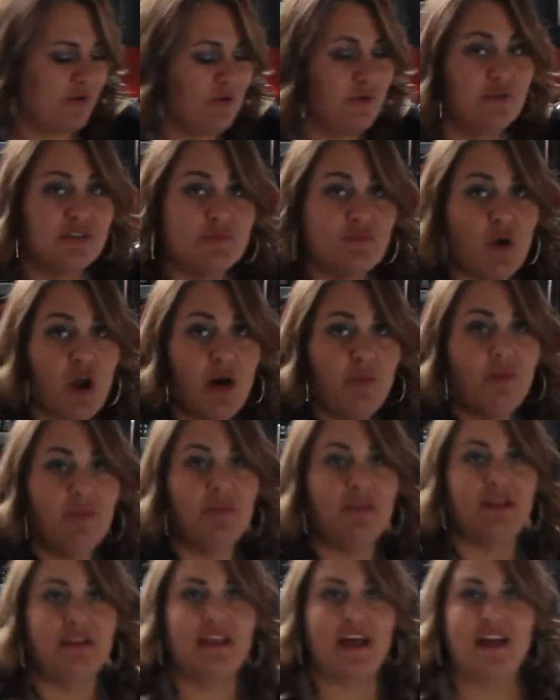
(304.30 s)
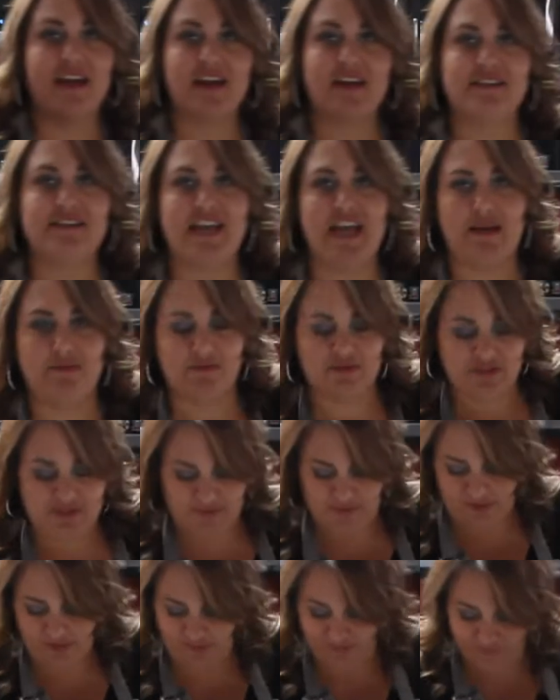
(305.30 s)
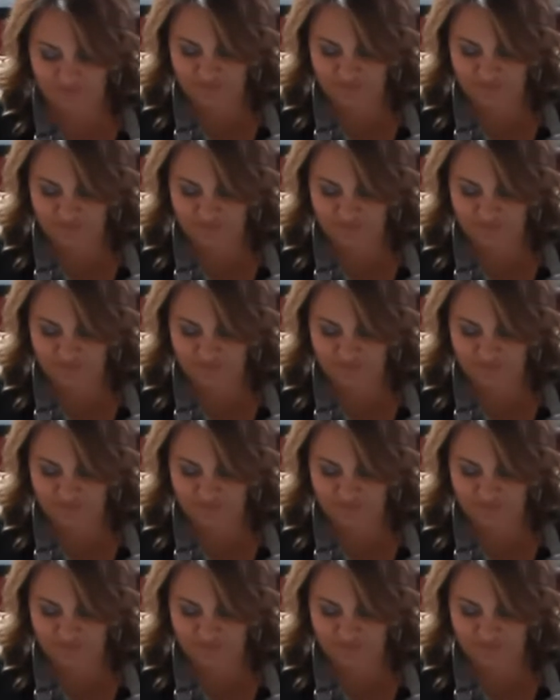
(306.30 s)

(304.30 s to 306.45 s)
was probably like a tablespoon.